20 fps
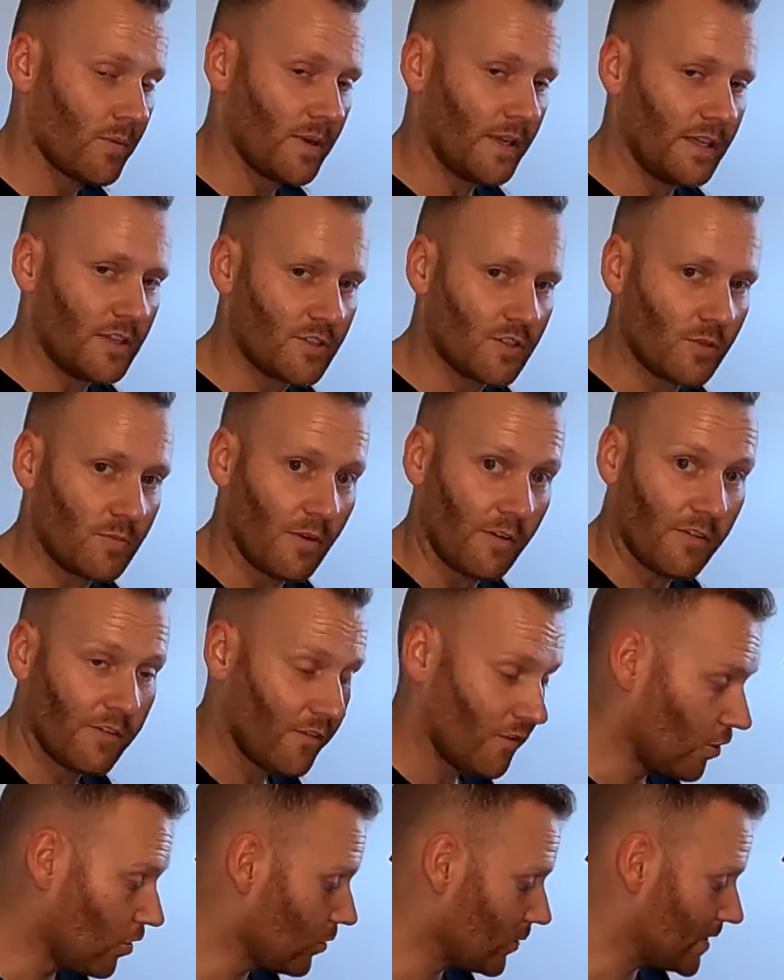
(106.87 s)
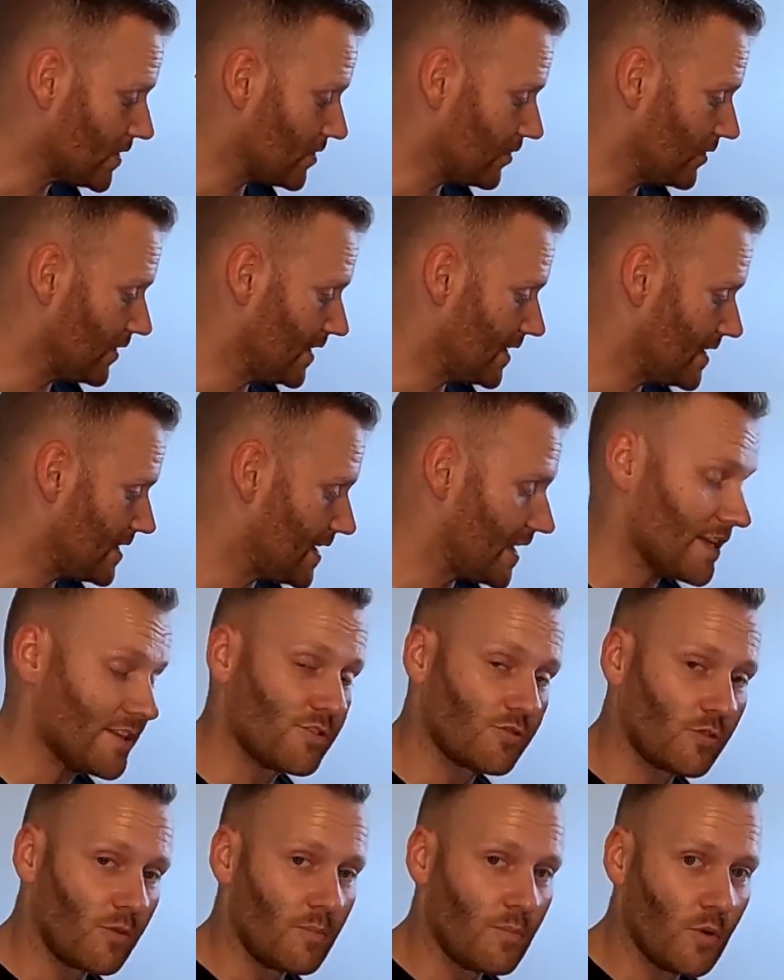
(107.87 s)
we need to do before we do this
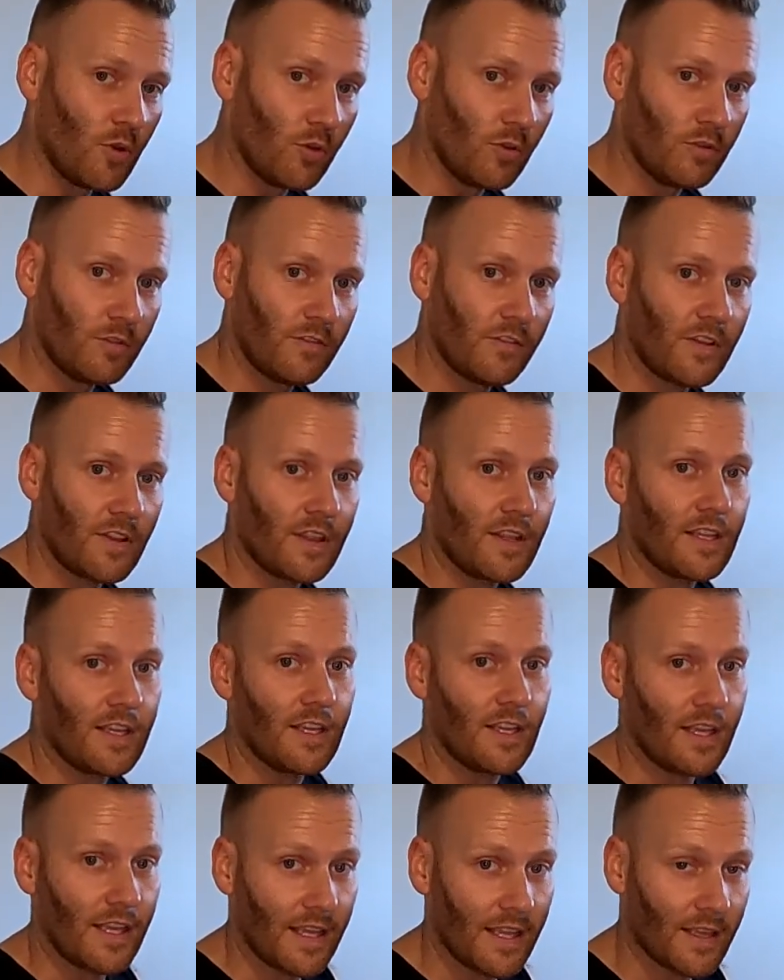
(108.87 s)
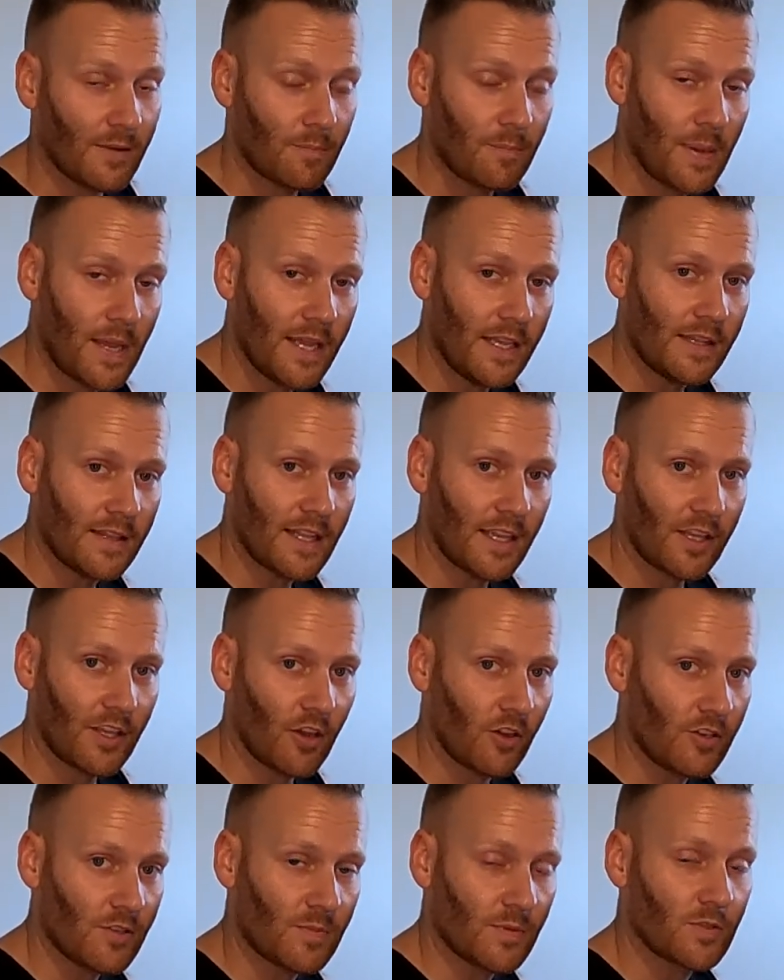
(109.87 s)
is remove the pin that
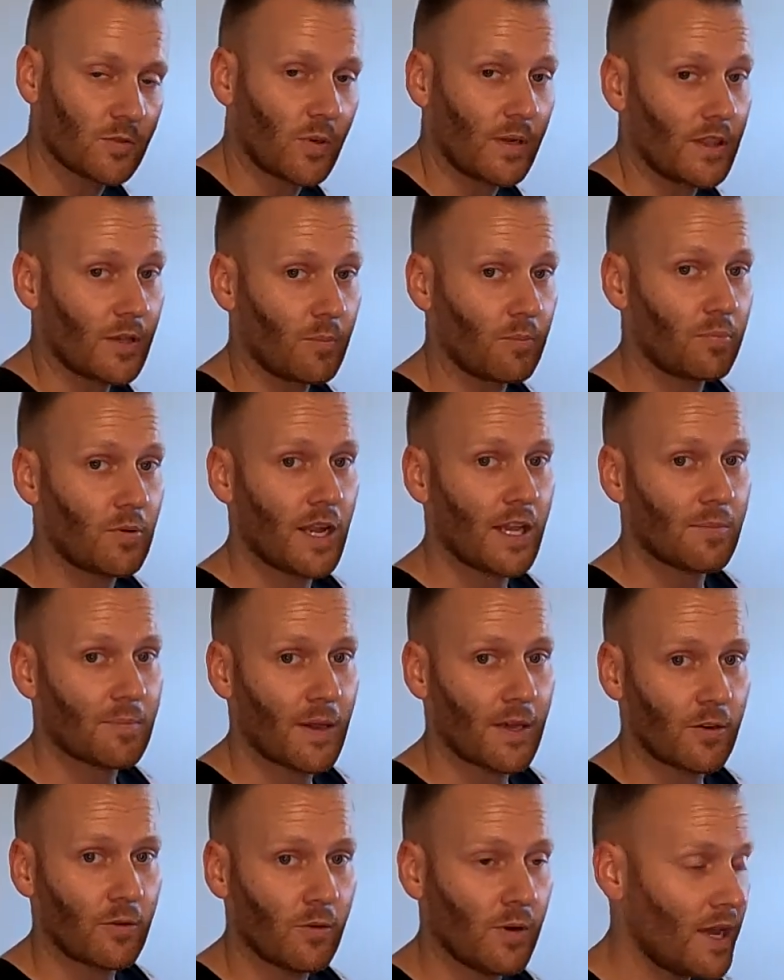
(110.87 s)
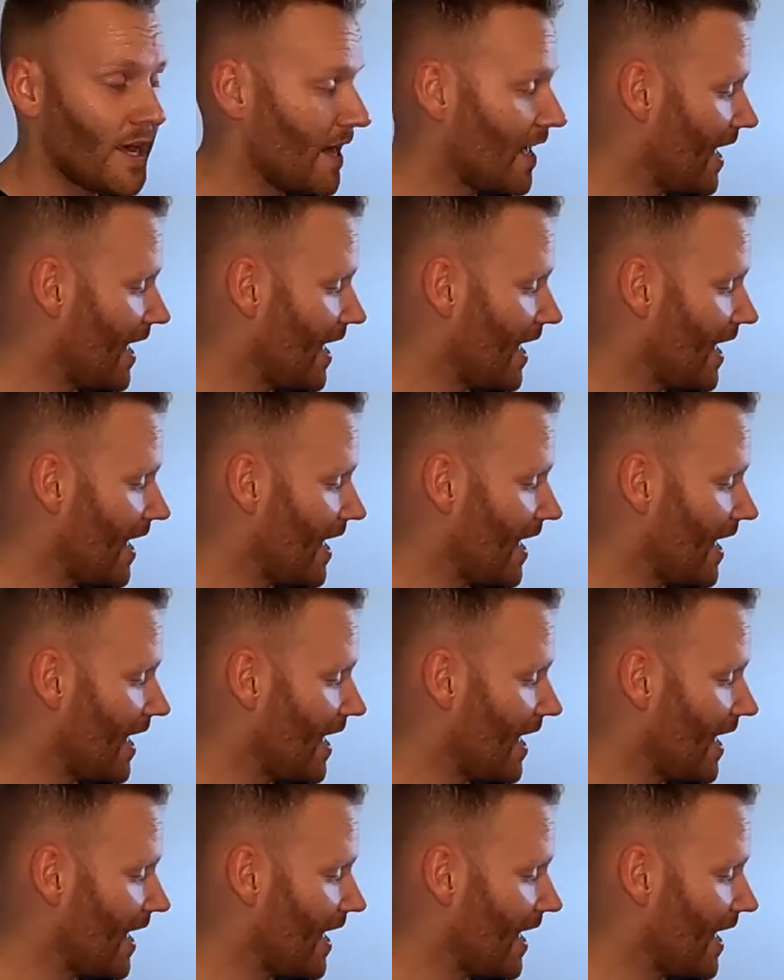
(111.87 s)
goes between the brake pedal